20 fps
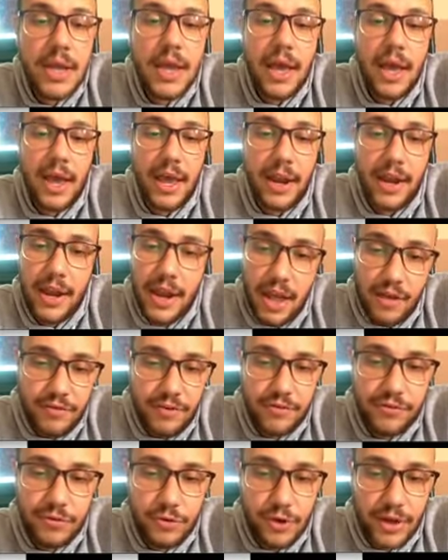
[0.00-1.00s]
and never
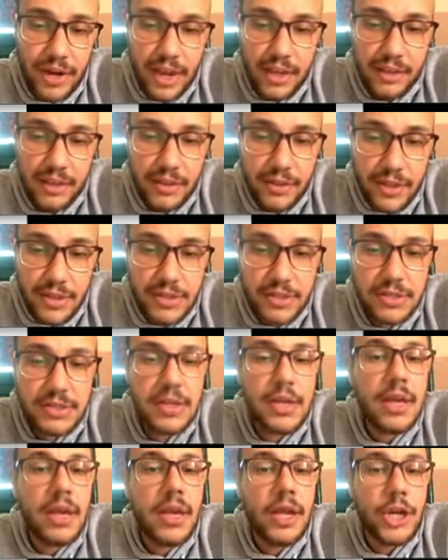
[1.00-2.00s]
forget this
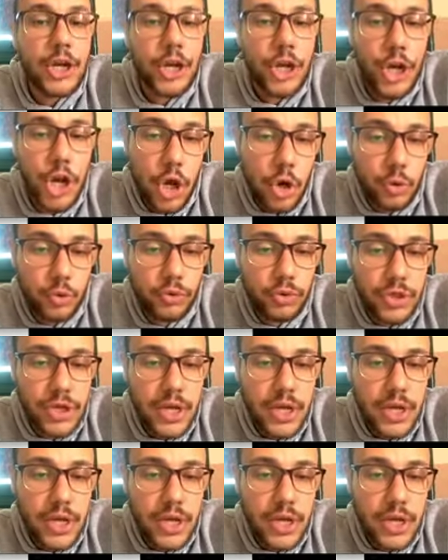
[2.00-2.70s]
note: